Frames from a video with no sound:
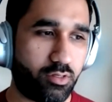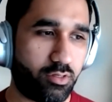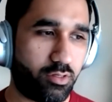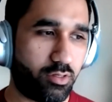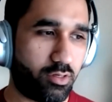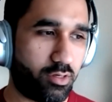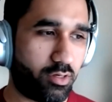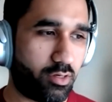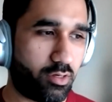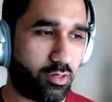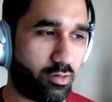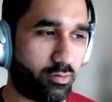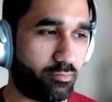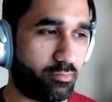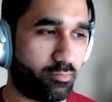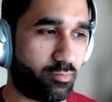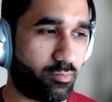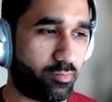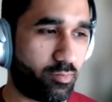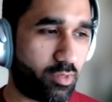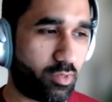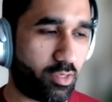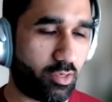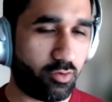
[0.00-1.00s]
uh,
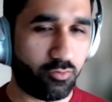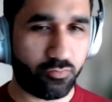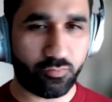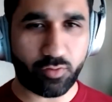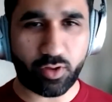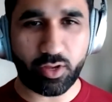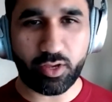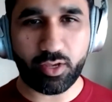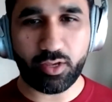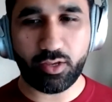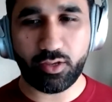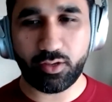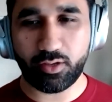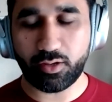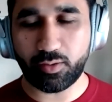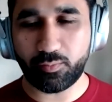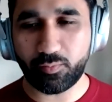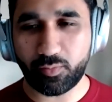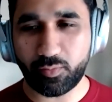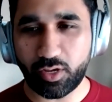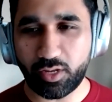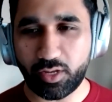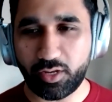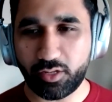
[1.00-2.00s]
if I,
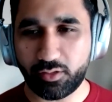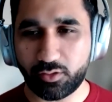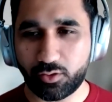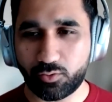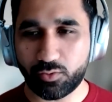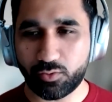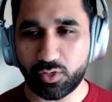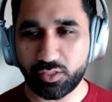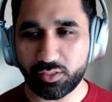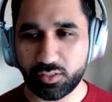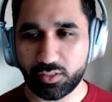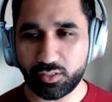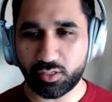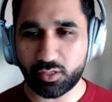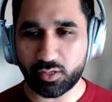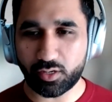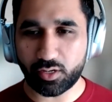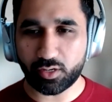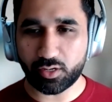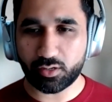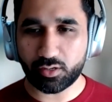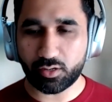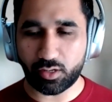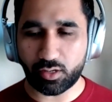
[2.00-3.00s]
I'm getting the question
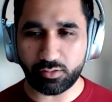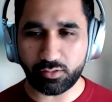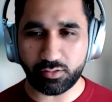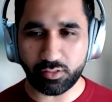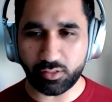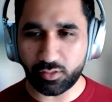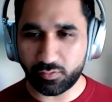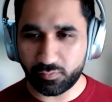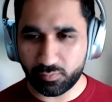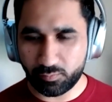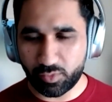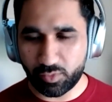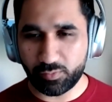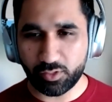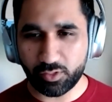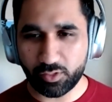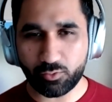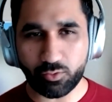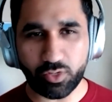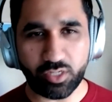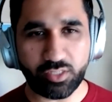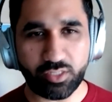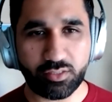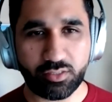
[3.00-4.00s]
correct, I think if maybe the
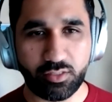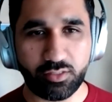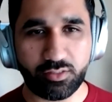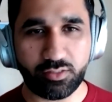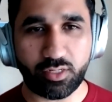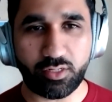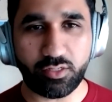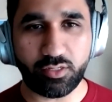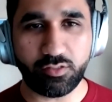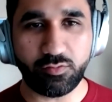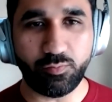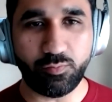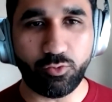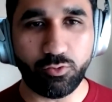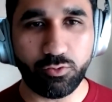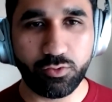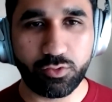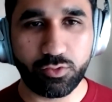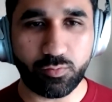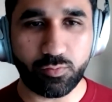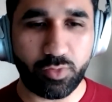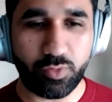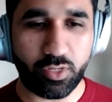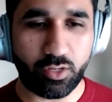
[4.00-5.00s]
question is that is
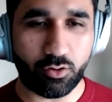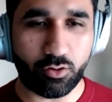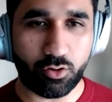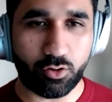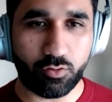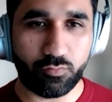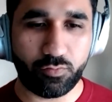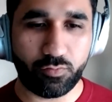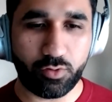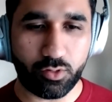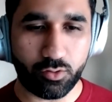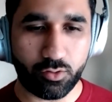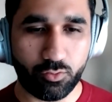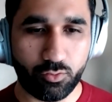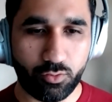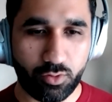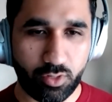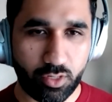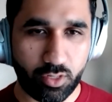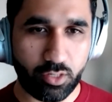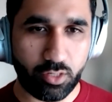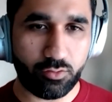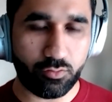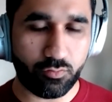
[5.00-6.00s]
Boost being offered
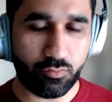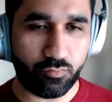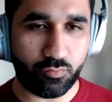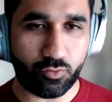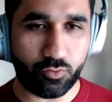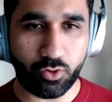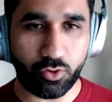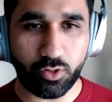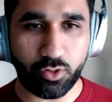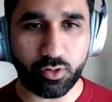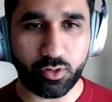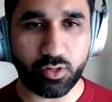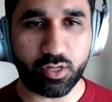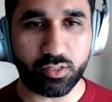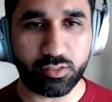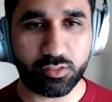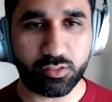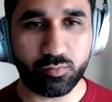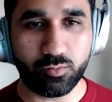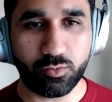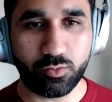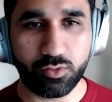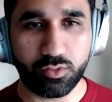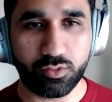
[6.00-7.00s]
only to Foyr
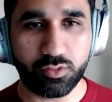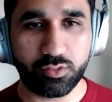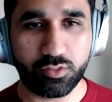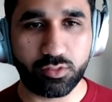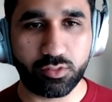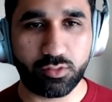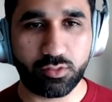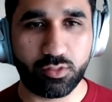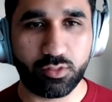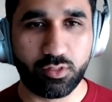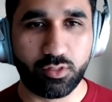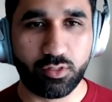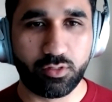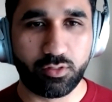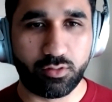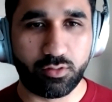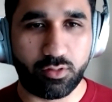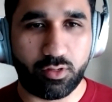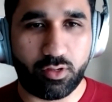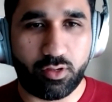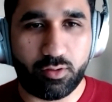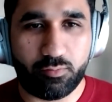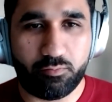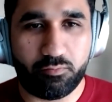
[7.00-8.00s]
customers?
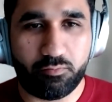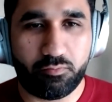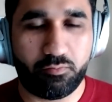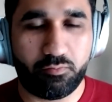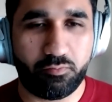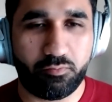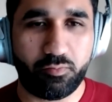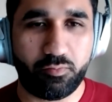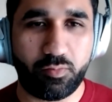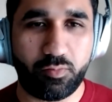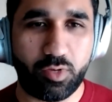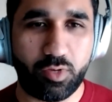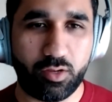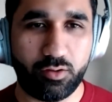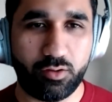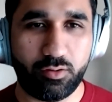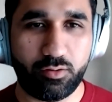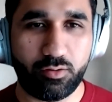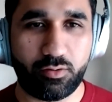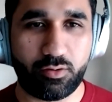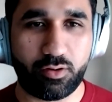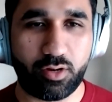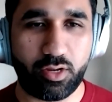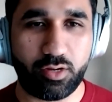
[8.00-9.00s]
Oh, gotcha.
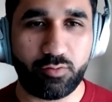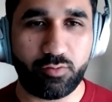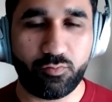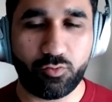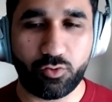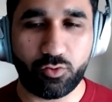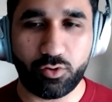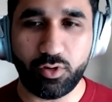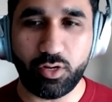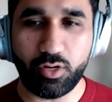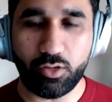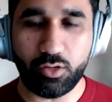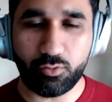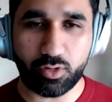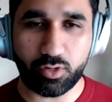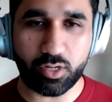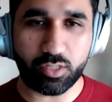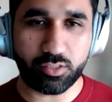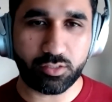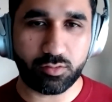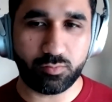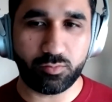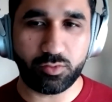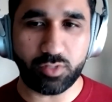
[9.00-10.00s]
Right Foyr Neo
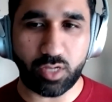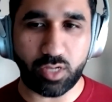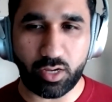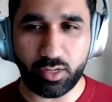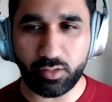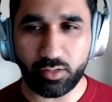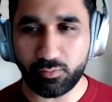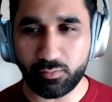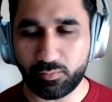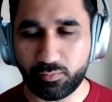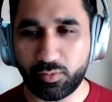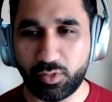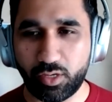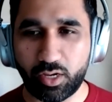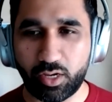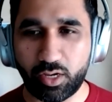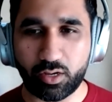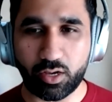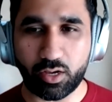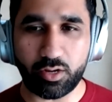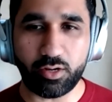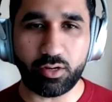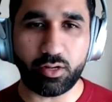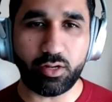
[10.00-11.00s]
customers. I yeah
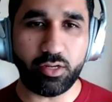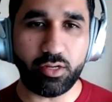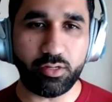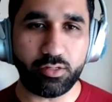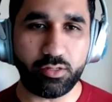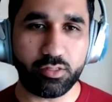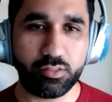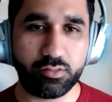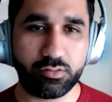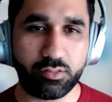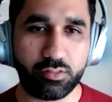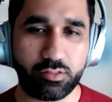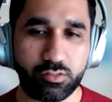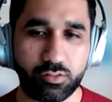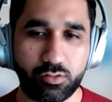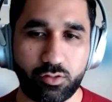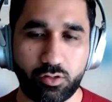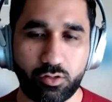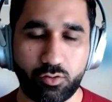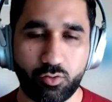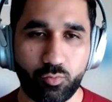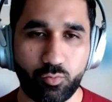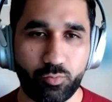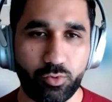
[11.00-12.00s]
currently it is. It's
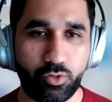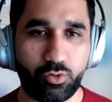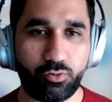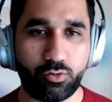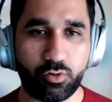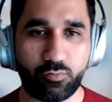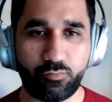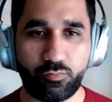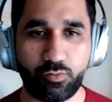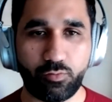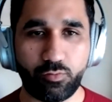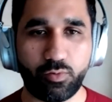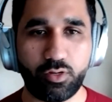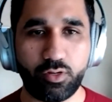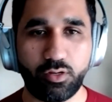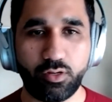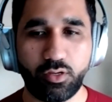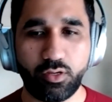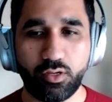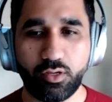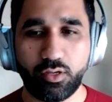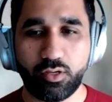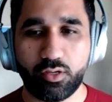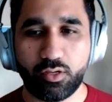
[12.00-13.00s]
not open to everyone.
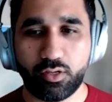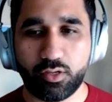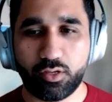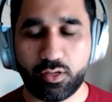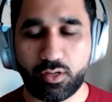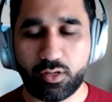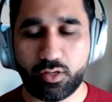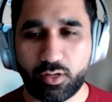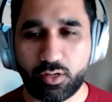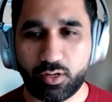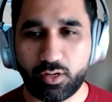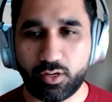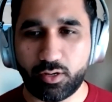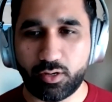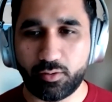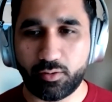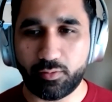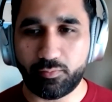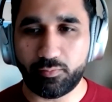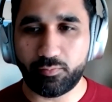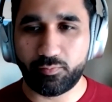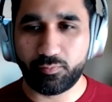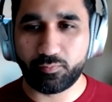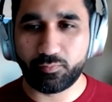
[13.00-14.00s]

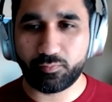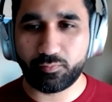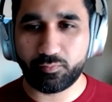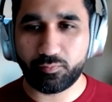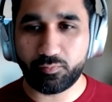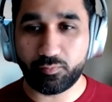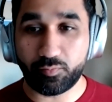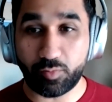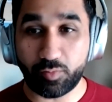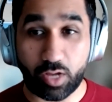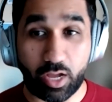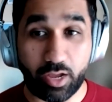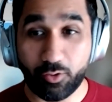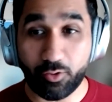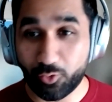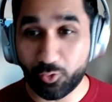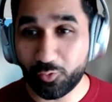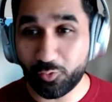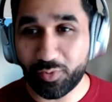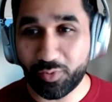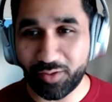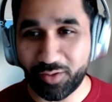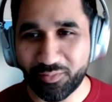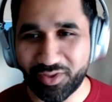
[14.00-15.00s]
Uh, I
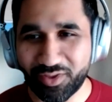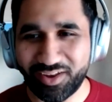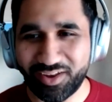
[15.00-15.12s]
hope I'm